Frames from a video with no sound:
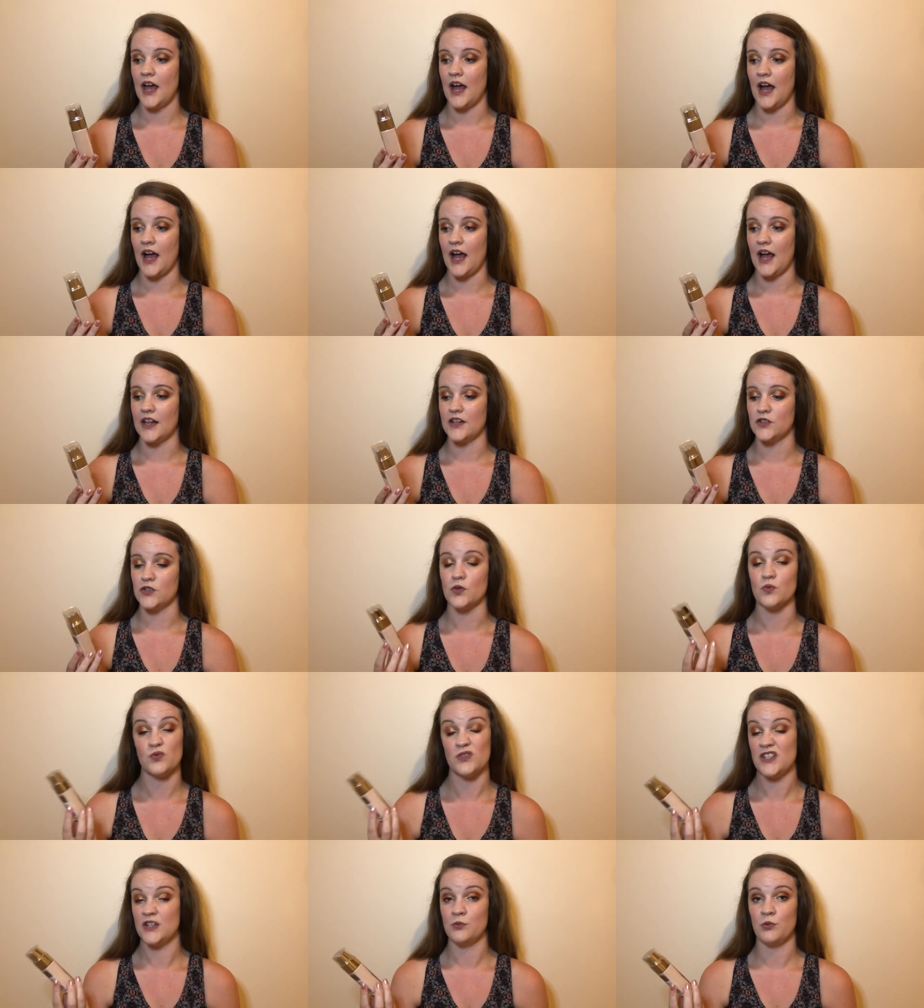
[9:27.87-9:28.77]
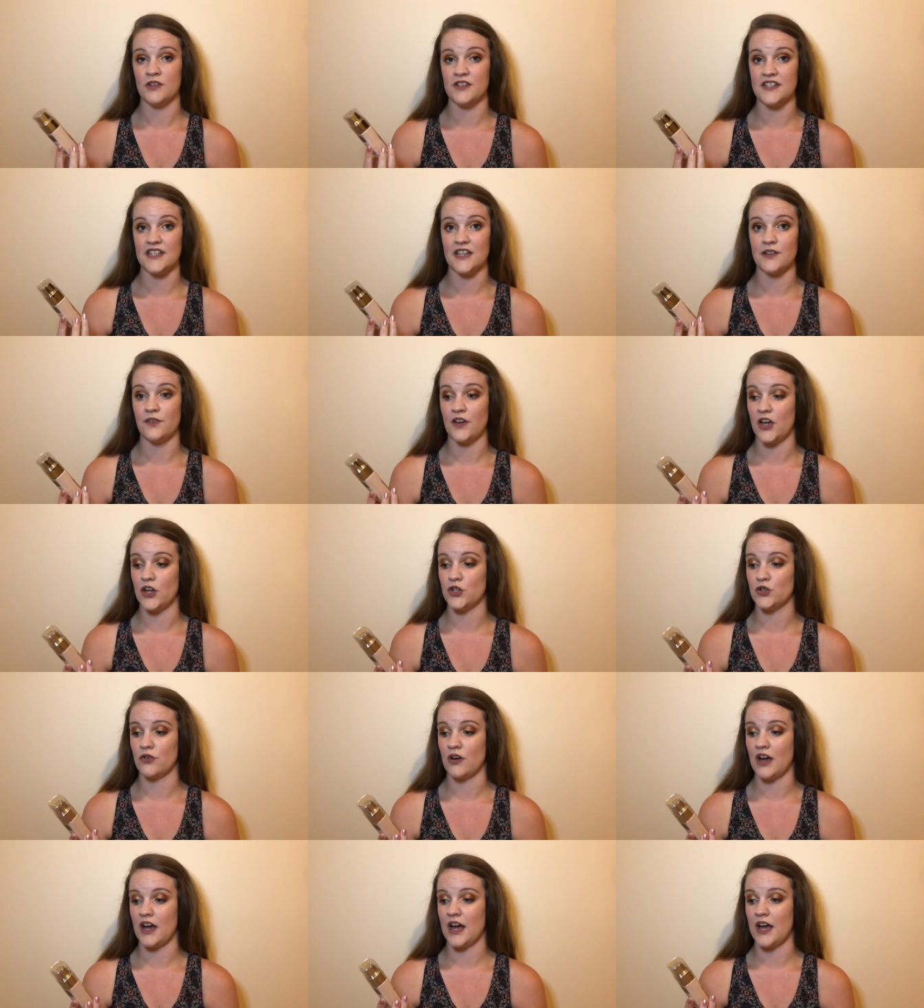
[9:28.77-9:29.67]
and did want to give it a
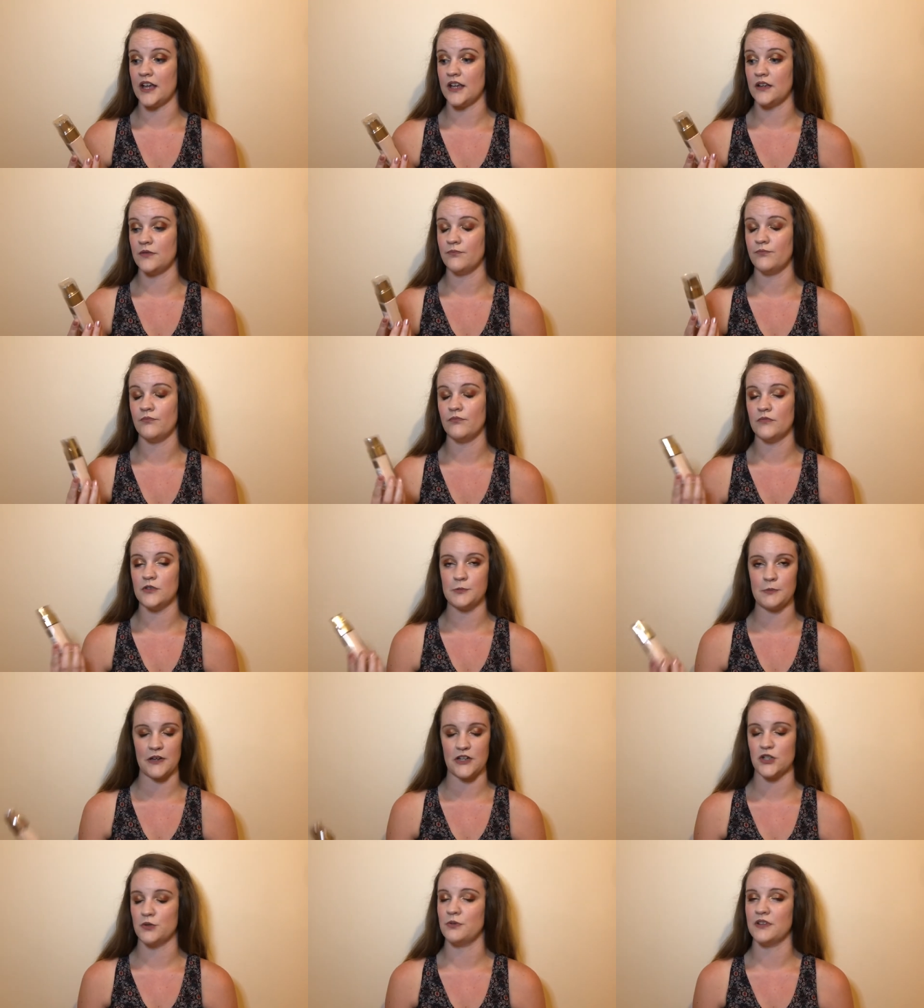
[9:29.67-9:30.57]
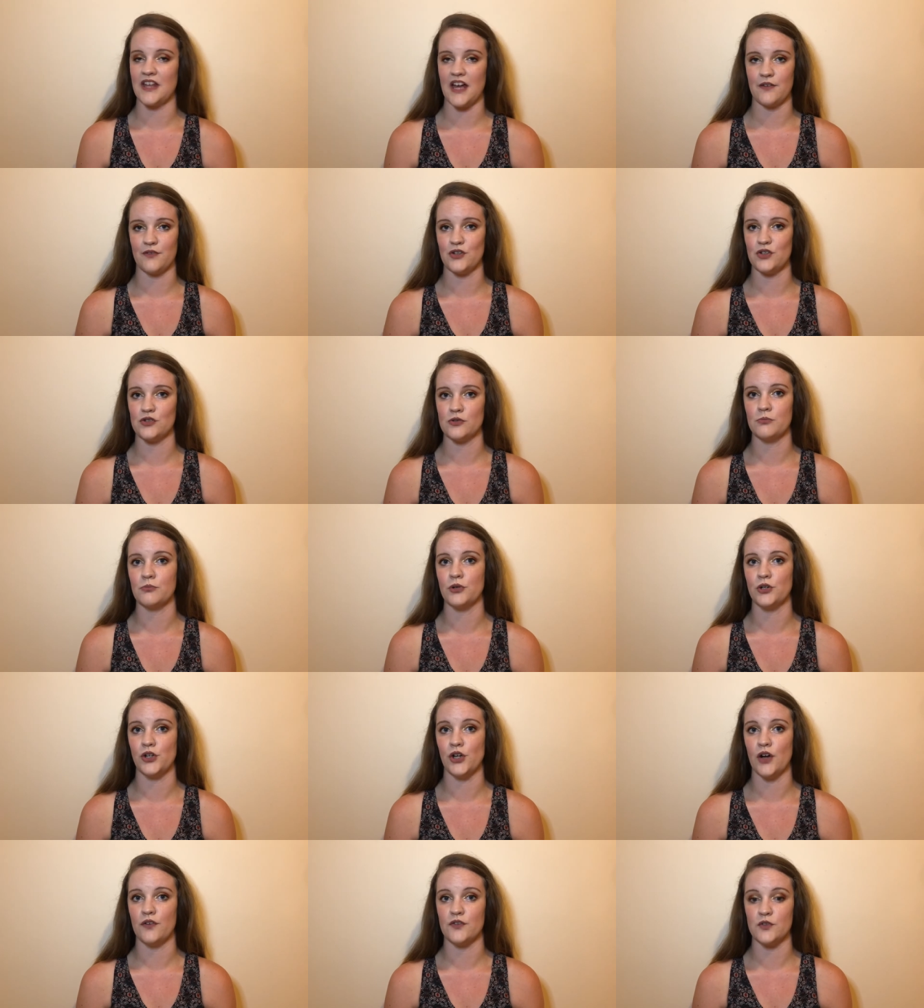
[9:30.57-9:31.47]
try, especially with having some
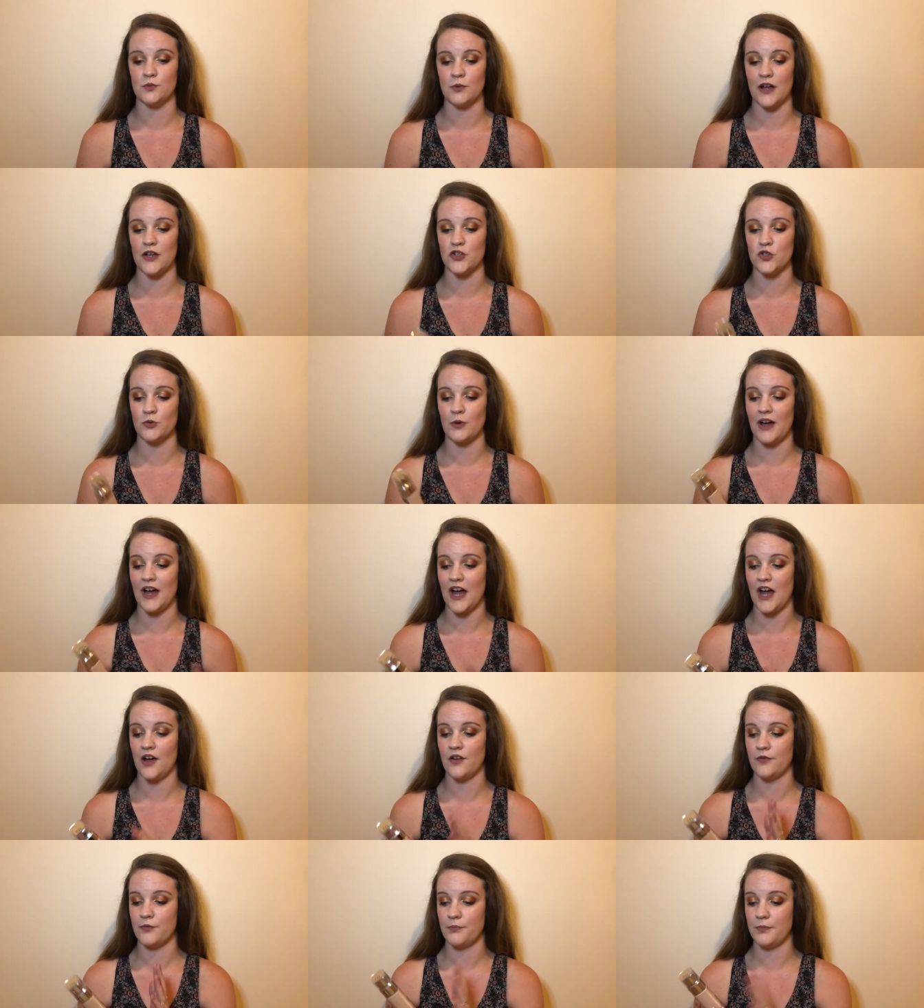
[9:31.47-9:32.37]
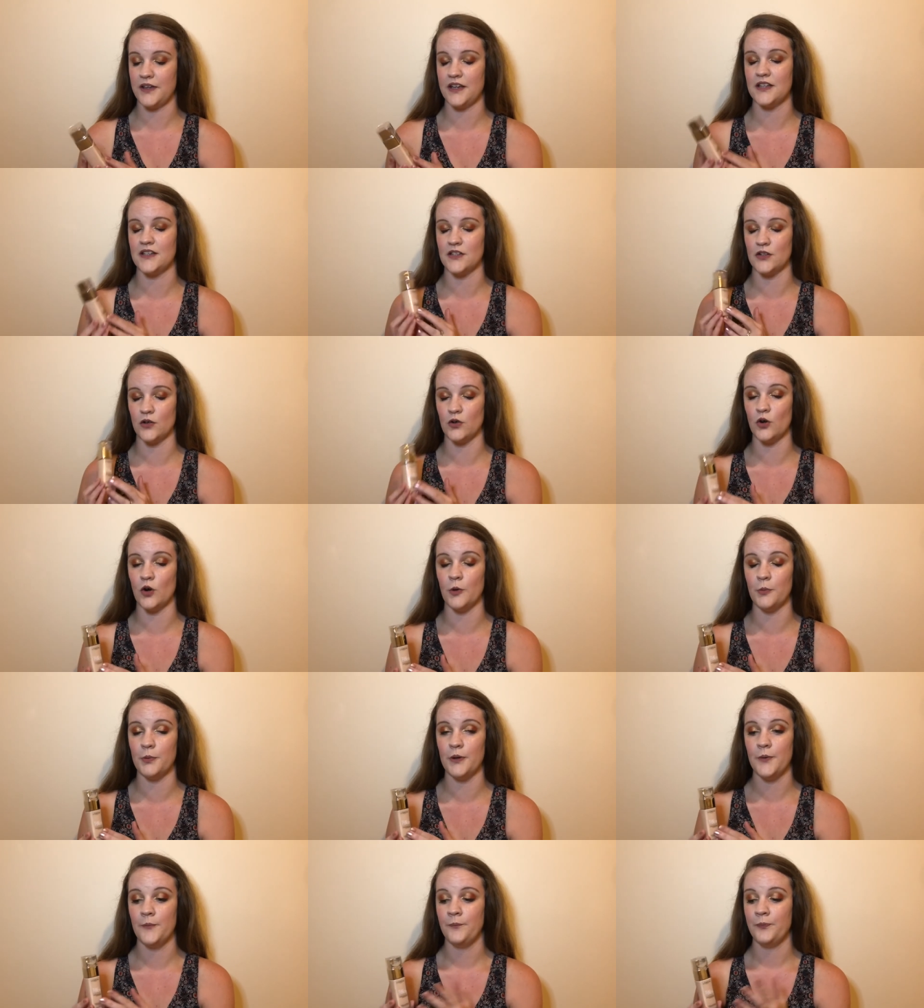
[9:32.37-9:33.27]
money off as well, so I have picked it
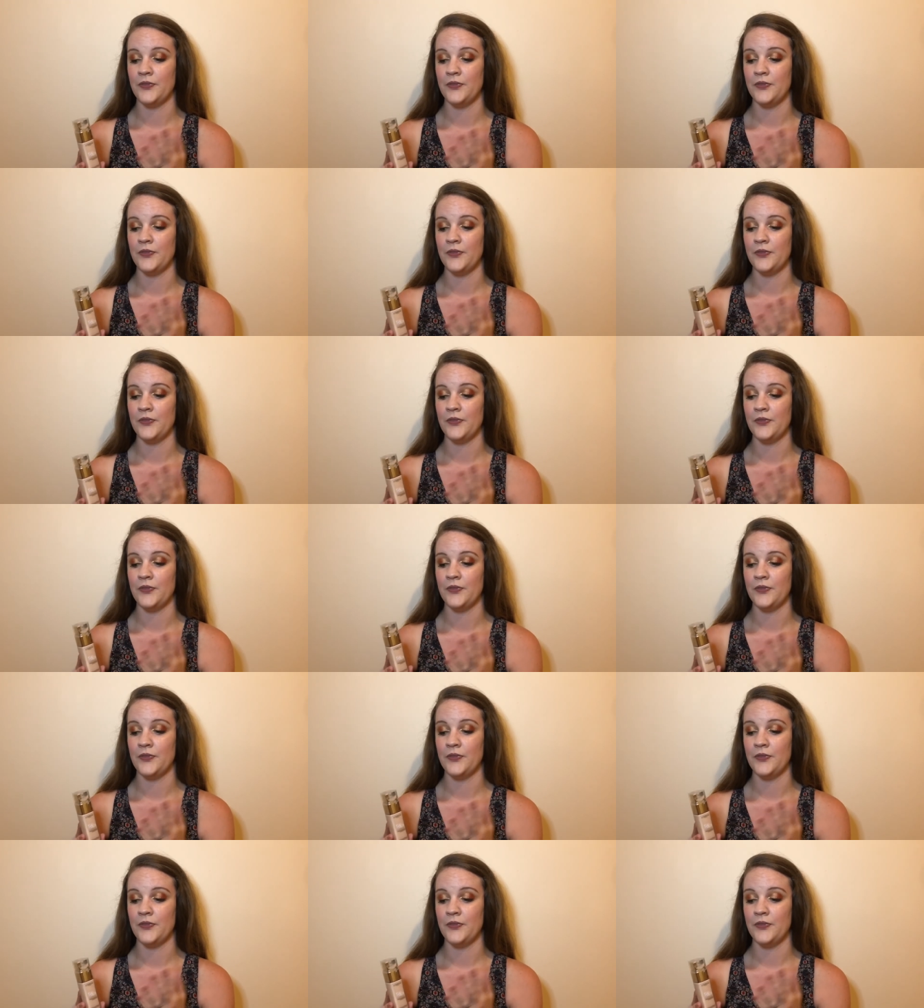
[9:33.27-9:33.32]
up.